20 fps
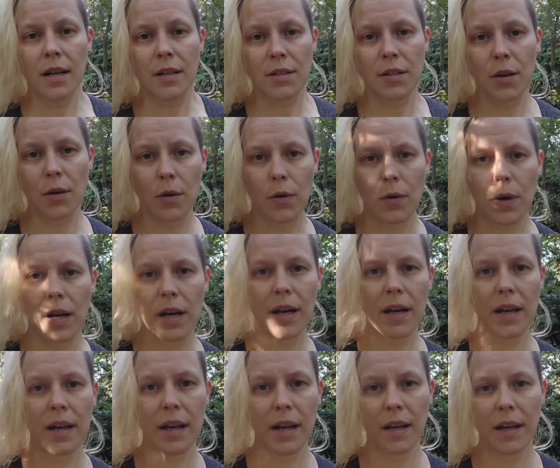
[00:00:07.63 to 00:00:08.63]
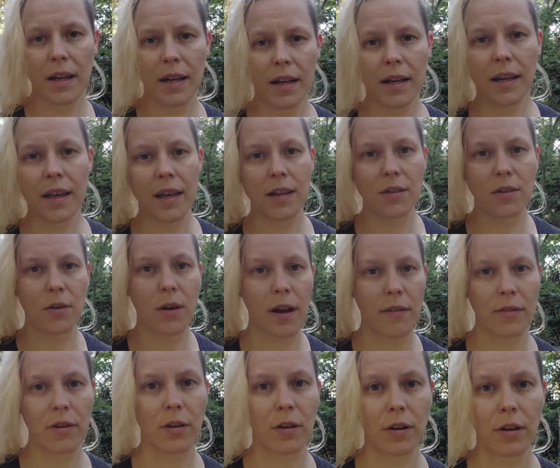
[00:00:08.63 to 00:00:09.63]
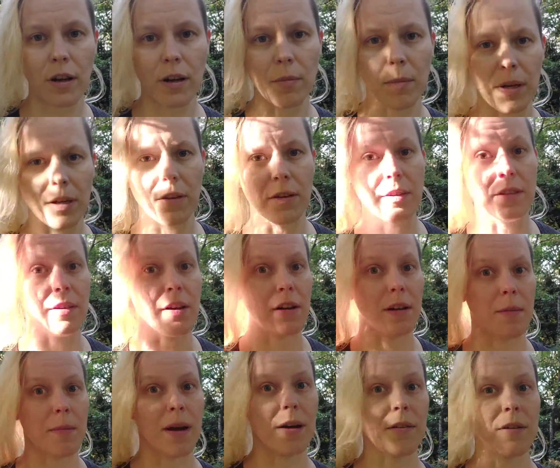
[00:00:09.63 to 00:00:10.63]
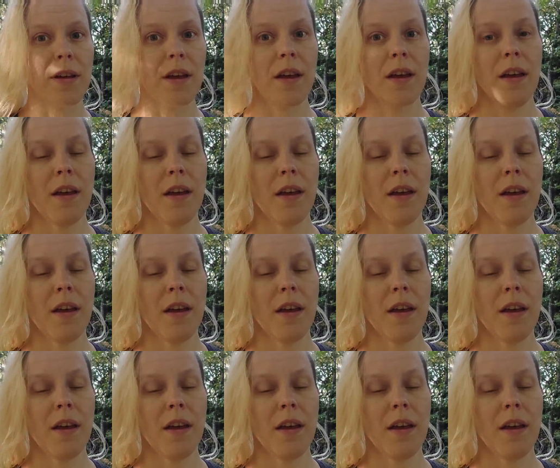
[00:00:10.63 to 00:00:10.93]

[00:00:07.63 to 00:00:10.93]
So, in case you haven't heard, I'm here to talk about